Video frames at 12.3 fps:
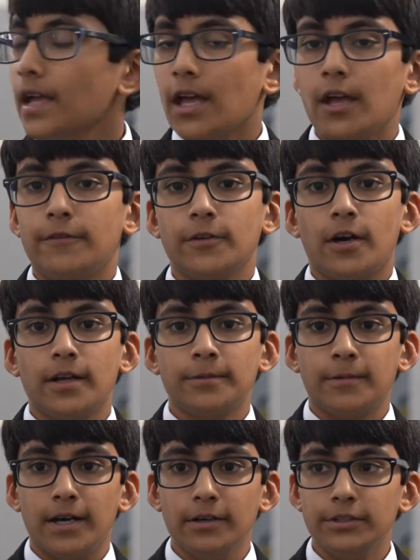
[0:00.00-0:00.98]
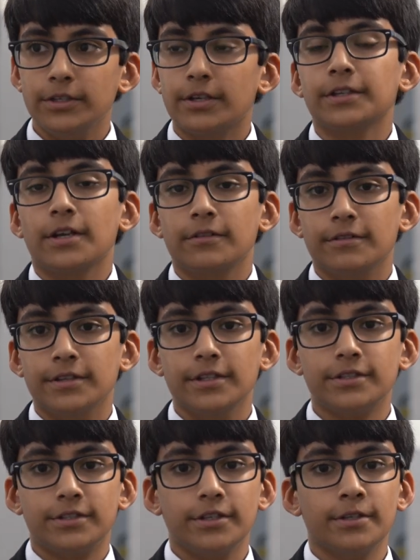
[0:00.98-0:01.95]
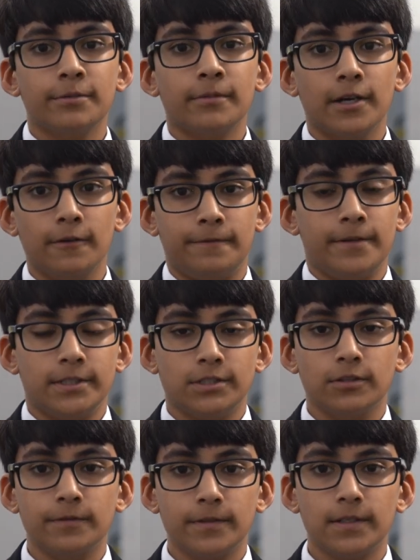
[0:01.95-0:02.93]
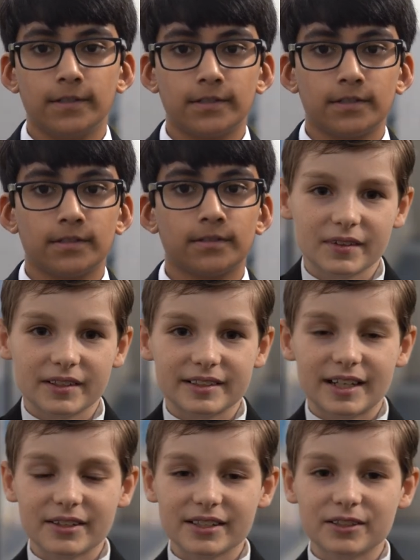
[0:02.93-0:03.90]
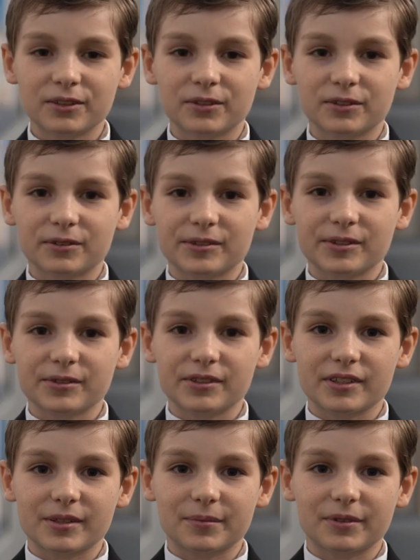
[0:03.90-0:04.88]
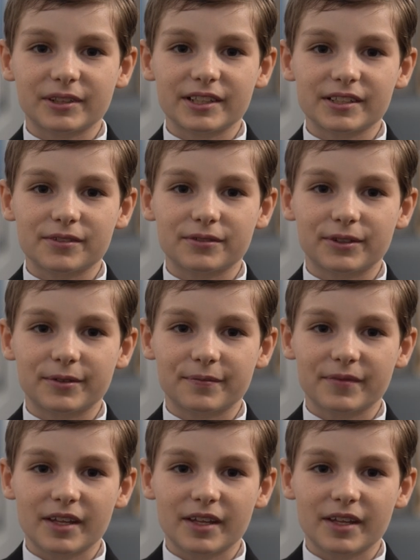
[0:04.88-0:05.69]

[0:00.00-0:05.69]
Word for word: If you're unwell you can go to the Student Welfare's Office down this corridor is also the priest's room.